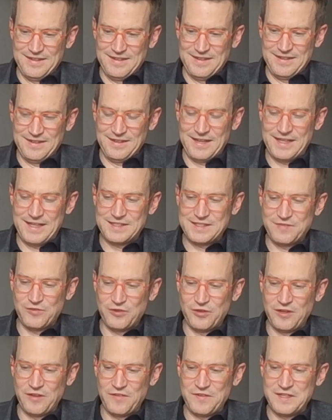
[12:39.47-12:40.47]
Last of
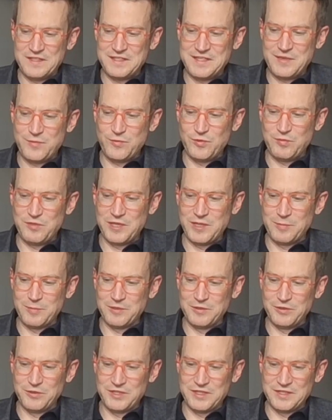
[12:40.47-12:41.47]
all, I fancy he would be able to
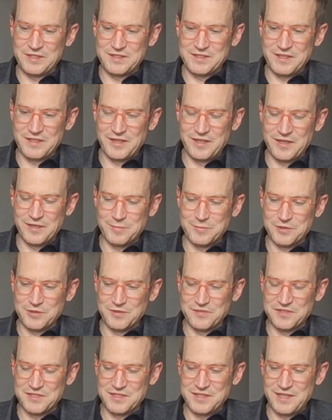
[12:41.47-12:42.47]
look at the sun and observe
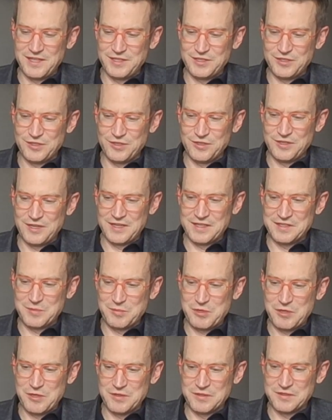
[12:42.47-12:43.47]
its nature, not its
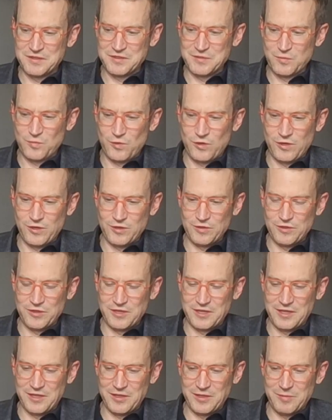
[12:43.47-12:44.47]
appearances in water on
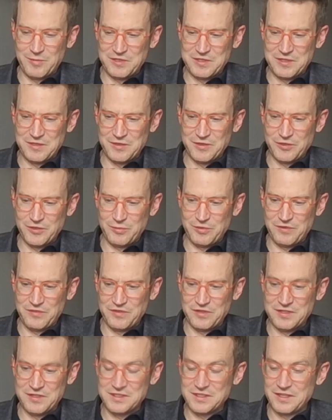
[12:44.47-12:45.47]
alien material, but the
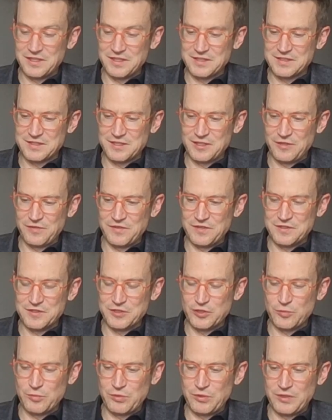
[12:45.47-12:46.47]
very sun itself in its
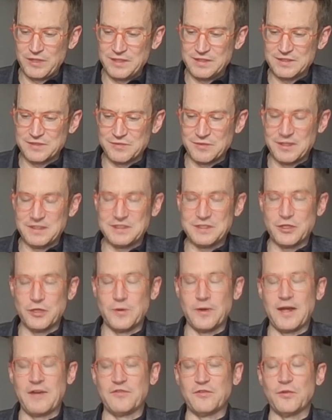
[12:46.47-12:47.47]
own place, right? So
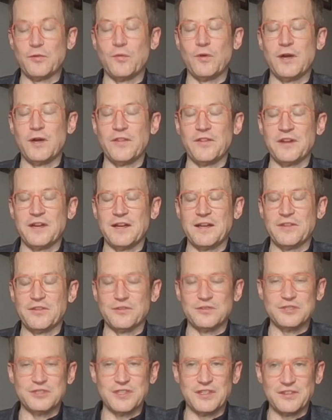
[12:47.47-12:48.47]
after a while, the eyes are
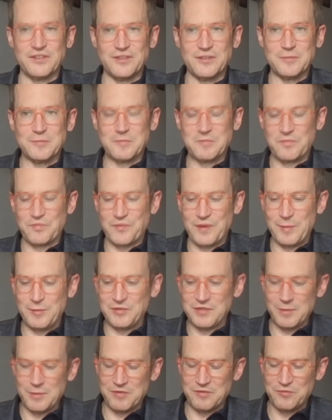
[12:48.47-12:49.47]
adjusted. I'm
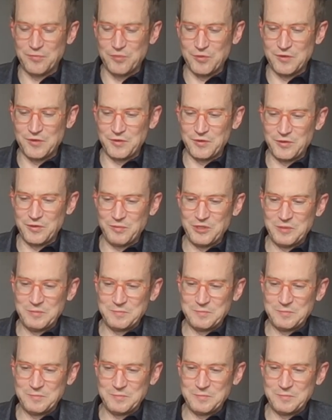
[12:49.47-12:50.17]
skipping forward a little bit.